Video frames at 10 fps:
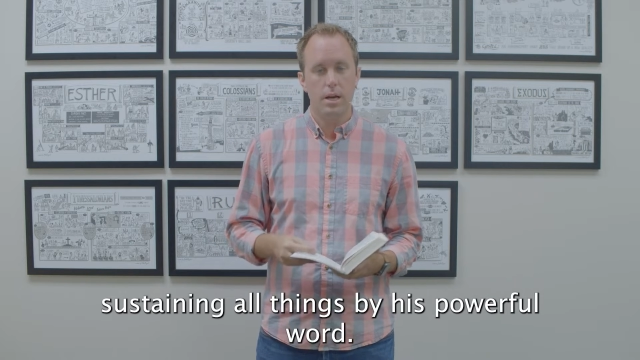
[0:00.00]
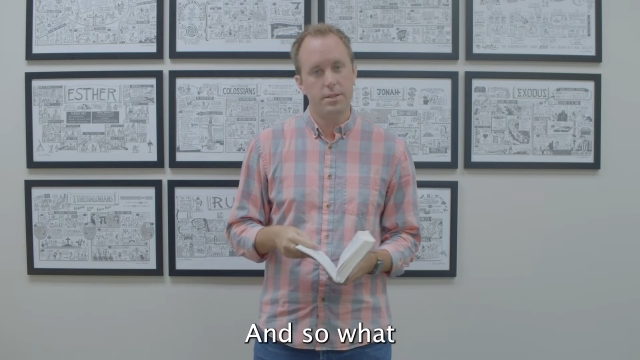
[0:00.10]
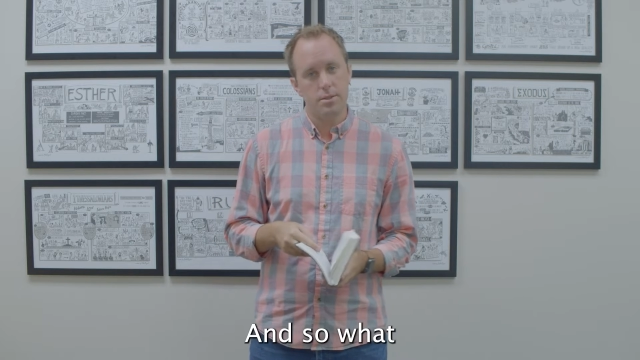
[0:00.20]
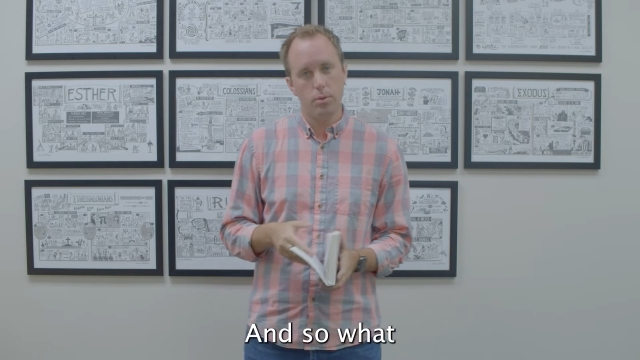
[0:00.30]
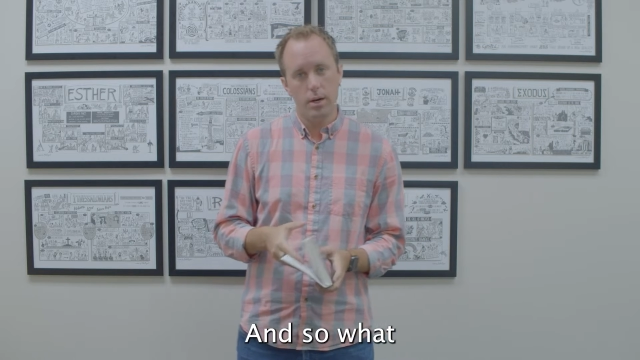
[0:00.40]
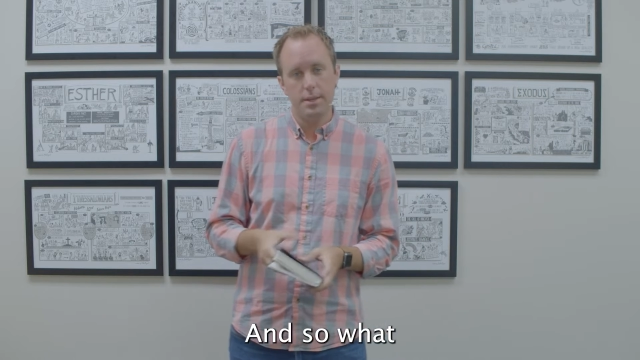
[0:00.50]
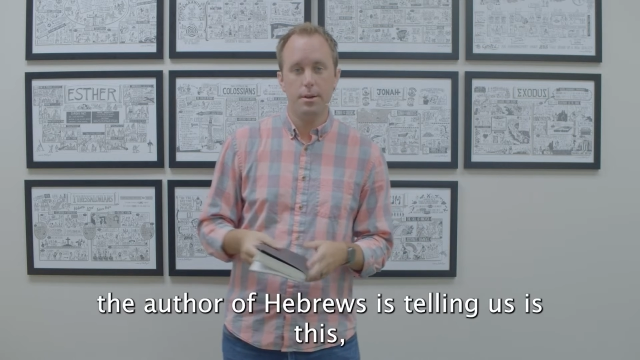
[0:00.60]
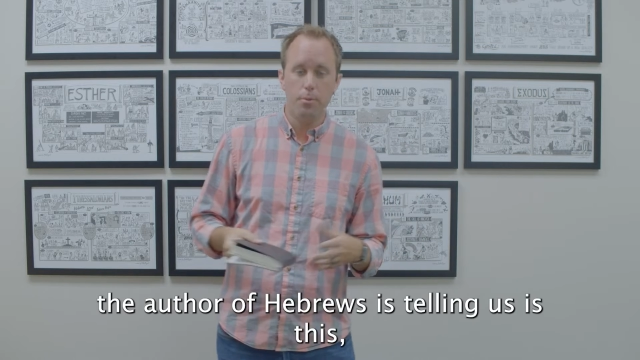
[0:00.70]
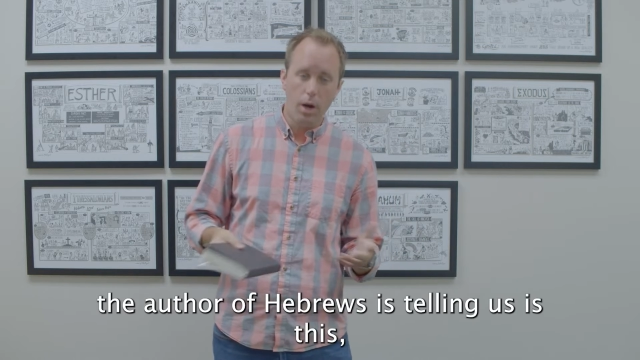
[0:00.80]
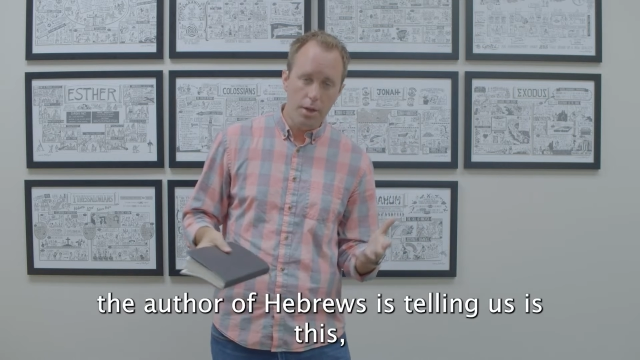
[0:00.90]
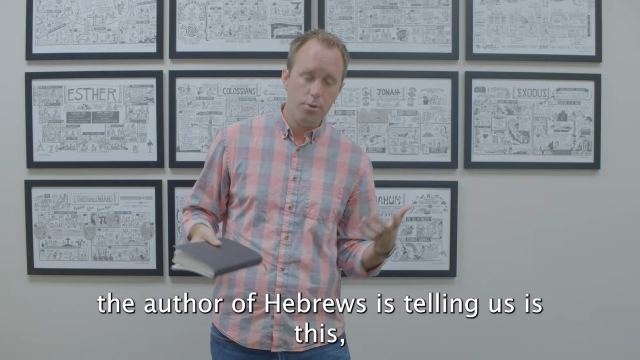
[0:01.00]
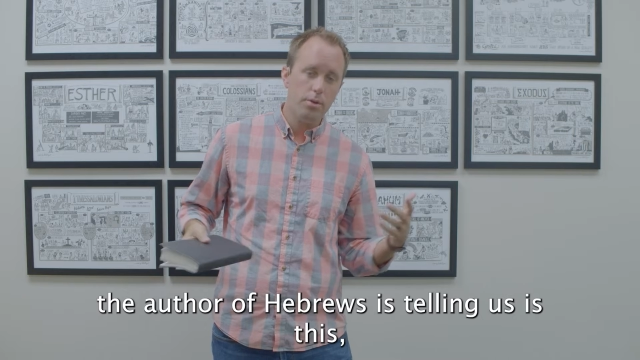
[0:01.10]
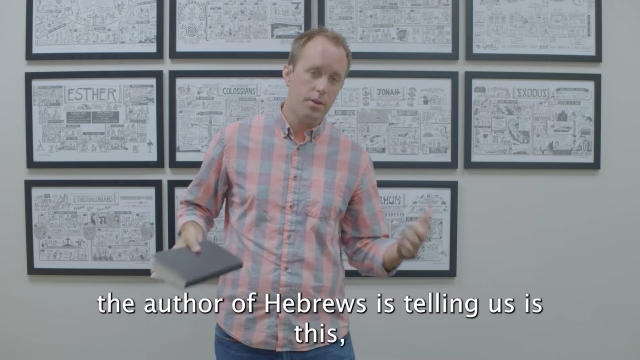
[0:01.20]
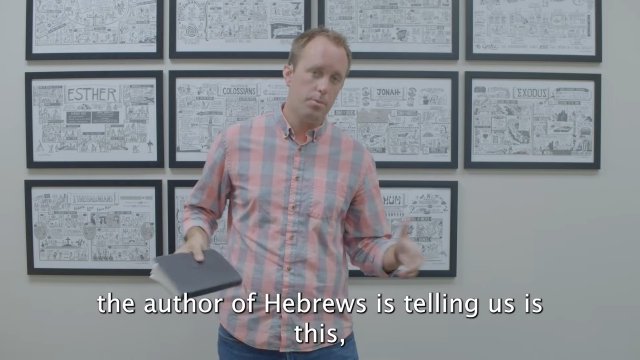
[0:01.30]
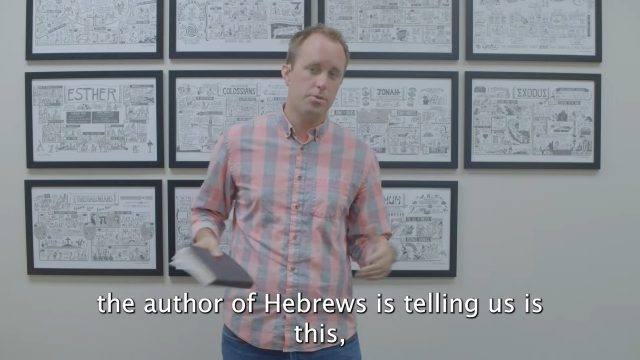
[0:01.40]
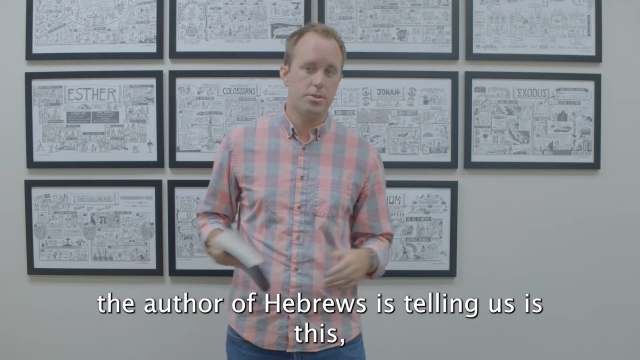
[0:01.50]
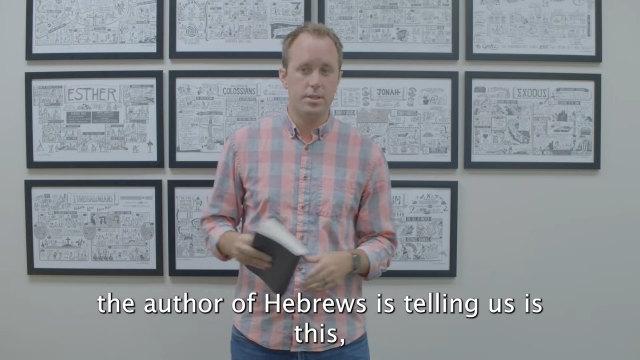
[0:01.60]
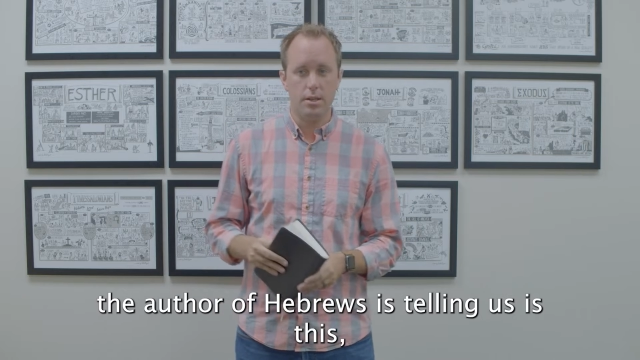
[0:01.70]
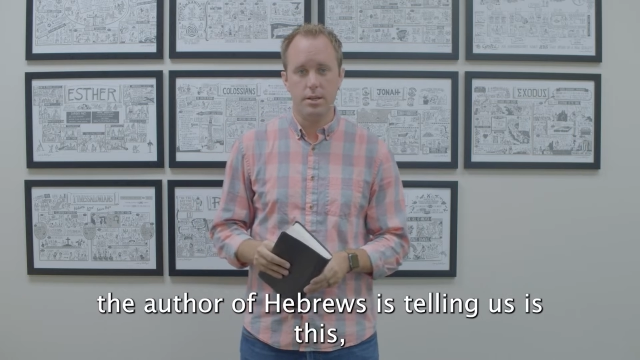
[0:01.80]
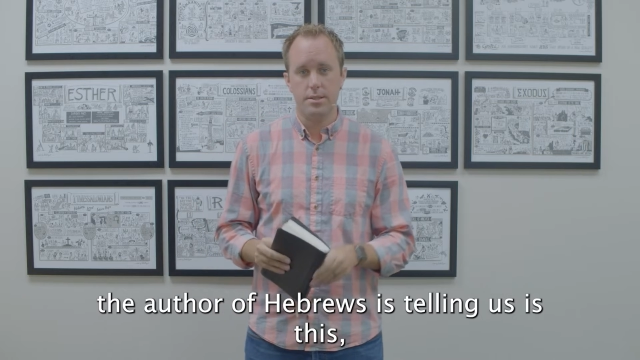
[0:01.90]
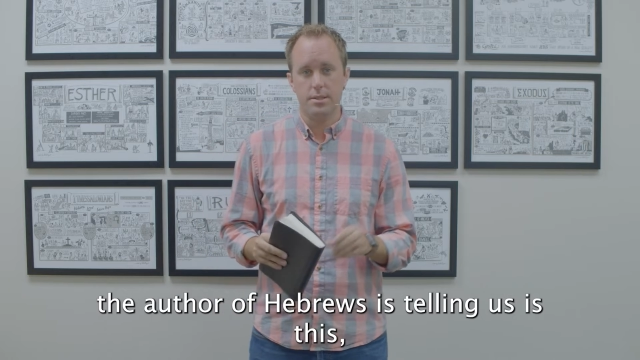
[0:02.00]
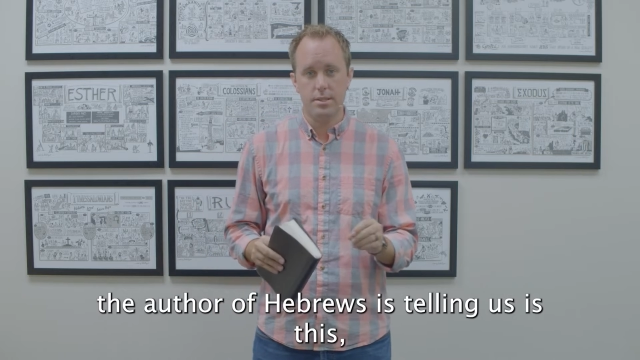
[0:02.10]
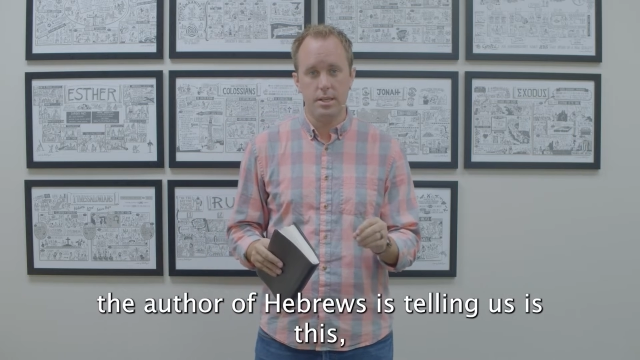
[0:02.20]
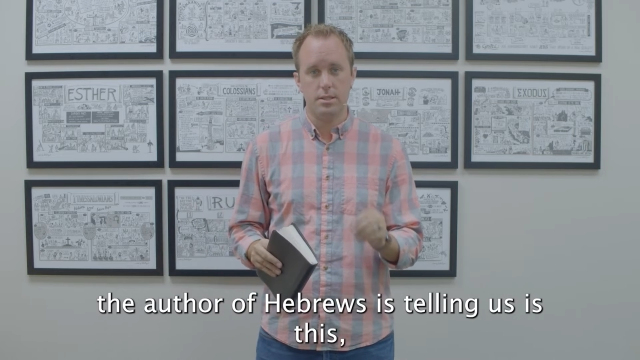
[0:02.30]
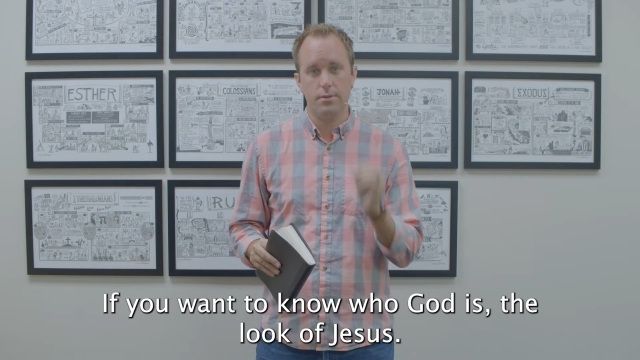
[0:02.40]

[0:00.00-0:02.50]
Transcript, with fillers: And so what the author of Hebrews is telling us is this: